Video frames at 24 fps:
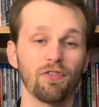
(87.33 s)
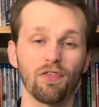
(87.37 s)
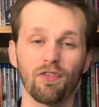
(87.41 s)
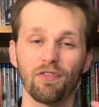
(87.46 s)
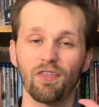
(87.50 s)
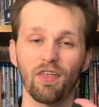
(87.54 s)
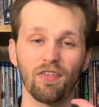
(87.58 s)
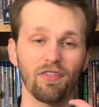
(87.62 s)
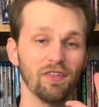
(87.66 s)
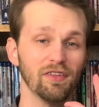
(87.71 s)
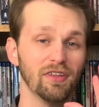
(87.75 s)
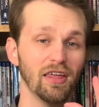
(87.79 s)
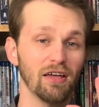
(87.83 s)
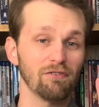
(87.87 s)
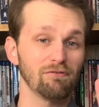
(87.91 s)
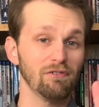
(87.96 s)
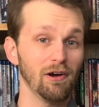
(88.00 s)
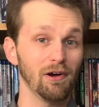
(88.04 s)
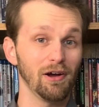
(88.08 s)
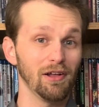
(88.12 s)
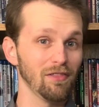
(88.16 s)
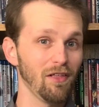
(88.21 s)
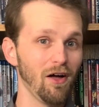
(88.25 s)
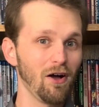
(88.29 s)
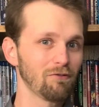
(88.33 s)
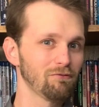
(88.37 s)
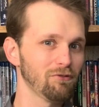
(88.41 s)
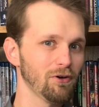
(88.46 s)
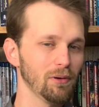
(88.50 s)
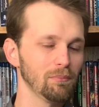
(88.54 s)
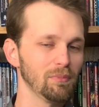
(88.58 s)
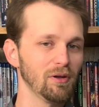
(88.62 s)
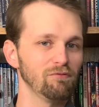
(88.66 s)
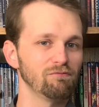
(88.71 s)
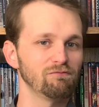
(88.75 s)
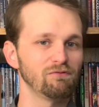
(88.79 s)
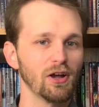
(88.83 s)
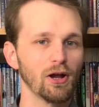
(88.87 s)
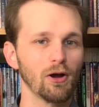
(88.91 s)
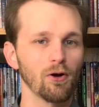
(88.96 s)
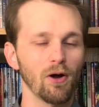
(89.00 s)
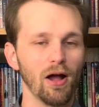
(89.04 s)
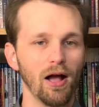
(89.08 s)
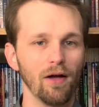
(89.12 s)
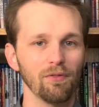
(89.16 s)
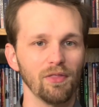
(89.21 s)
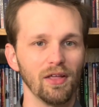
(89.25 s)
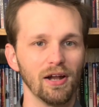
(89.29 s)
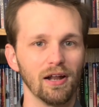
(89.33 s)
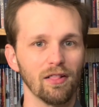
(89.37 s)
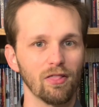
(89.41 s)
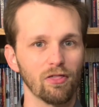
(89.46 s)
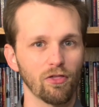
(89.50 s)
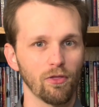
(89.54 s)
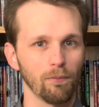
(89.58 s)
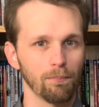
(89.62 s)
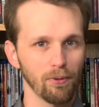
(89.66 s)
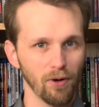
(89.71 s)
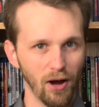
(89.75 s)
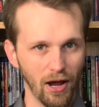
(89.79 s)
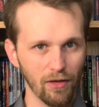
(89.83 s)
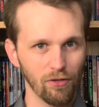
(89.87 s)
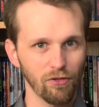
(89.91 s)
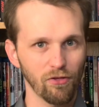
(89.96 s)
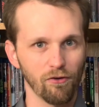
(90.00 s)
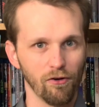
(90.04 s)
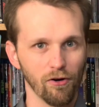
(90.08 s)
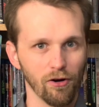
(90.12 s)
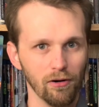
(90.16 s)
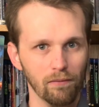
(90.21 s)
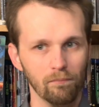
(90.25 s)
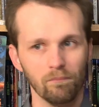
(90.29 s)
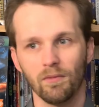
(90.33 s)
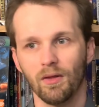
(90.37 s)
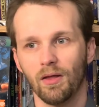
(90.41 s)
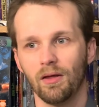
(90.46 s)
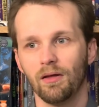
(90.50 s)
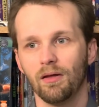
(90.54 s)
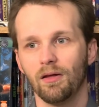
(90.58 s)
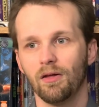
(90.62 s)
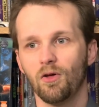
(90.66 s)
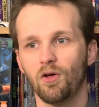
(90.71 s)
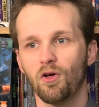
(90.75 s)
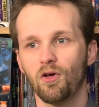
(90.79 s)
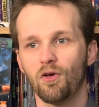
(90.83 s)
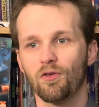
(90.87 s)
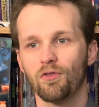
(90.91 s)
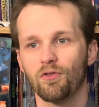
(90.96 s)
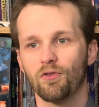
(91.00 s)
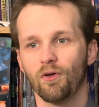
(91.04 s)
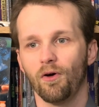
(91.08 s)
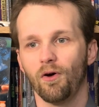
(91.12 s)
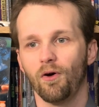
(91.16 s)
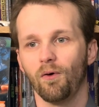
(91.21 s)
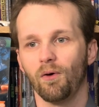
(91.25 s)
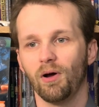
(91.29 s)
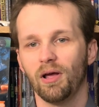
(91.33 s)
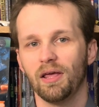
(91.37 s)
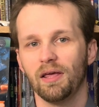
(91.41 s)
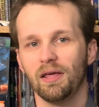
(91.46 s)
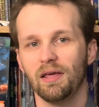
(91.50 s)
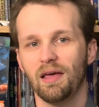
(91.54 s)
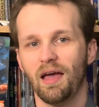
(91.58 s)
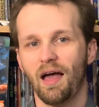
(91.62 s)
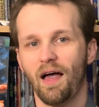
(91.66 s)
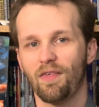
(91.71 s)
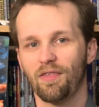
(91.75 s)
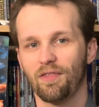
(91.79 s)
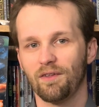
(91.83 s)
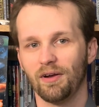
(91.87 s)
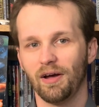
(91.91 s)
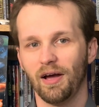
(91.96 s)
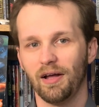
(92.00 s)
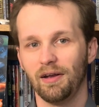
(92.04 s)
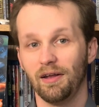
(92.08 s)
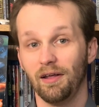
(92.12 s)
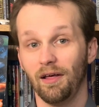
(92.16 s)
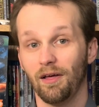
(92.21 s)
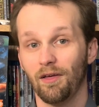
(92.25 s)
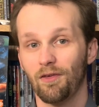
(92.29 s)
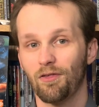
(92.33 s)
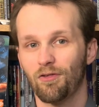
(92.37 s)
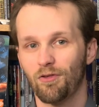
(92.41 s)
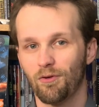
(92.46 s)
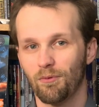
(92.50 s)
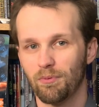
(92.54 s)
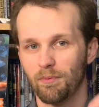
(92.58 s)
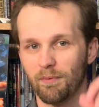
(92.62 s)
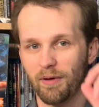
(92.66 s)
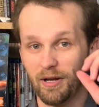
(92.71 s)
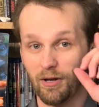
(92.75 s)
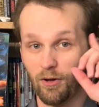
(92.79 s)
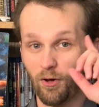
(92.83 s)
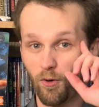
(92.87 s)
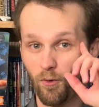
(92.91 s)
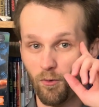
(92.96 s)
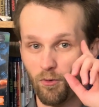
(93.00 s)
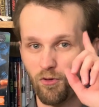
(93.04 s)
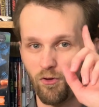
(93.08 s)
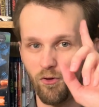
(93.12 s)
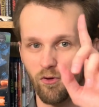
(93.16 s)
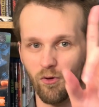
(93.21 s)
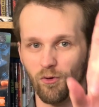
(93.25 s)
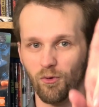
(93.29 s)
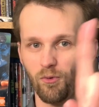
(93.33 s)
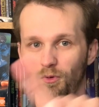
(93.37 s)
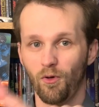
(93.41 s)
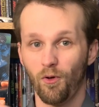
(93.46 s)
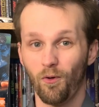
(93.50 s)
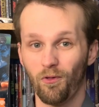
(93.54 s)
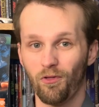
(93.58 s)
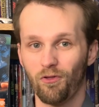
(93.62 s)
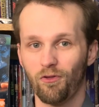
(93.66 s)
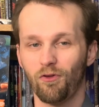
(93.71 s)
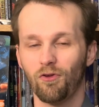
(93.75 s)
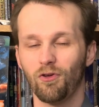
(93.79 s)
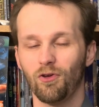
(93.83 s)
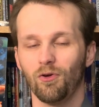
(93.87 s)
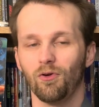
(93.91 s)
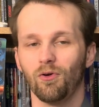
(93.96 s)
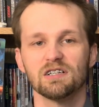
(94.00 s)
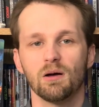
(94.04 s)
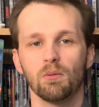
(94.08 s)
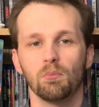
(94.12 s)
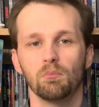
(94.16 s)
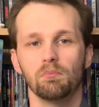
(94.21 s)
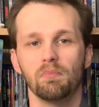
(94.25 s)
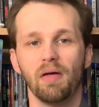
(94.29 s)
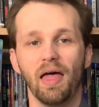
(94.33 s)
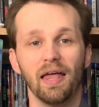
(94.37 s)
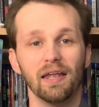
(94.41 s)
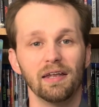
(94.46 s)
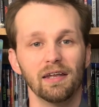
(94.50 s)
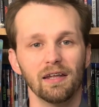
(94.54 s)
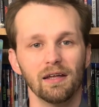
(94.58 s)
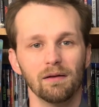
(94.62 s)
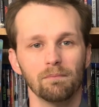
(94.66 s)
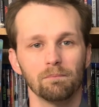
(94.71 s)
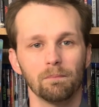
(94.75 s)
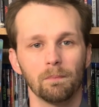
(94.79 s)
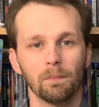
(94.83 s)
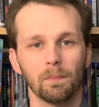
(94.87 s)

This doesn't take very long for him to figure out that it's the prankster. So he has an idea. Superman goes to those two men.